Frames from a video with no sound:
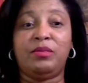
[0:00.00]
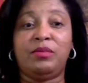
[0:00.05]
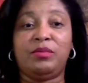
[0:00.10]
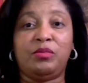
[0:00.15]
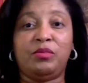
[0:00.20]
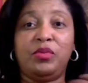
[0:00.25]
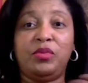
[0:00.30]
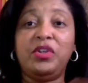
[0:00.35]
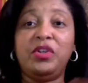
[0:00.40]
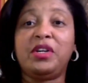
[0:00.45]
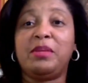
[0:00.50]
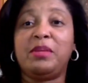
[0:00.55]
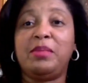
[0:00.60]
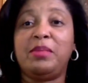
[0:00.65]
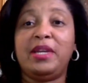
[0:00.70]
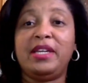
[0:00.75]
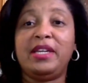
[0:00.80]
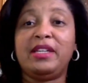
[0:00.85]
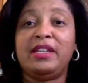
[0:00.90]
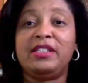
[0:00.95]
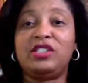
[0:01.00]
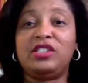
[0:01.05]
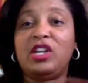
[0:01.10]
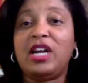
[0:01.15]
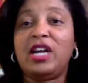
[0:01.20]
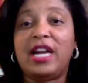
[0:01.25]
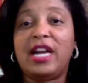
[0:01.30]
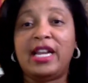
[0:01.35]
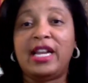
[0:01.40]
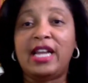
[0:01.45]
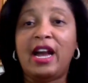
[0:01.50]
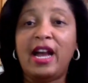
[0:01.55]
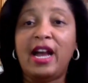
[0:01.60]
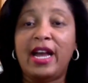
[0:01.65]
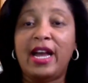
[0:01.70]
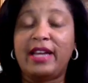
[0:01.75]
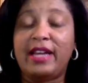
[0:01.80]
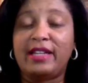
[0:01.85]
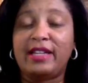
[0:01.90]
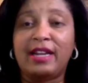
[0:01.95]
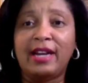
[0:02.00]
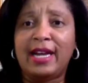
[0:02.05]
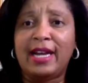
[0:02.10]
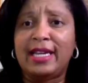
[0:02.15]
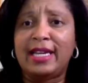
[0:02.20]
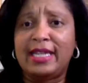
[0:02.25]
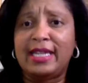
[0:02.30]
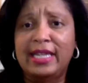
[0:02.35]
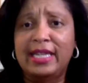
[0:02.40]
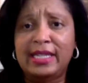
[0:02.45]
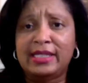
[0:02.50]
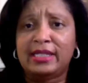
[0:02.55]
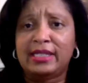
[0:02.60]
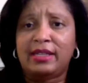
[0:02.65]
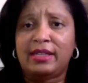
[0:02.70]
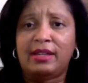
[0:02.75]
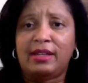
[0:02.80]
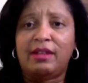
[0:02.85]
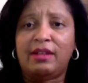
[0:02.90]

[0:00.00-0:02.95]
we're complaining because y'all got it easy.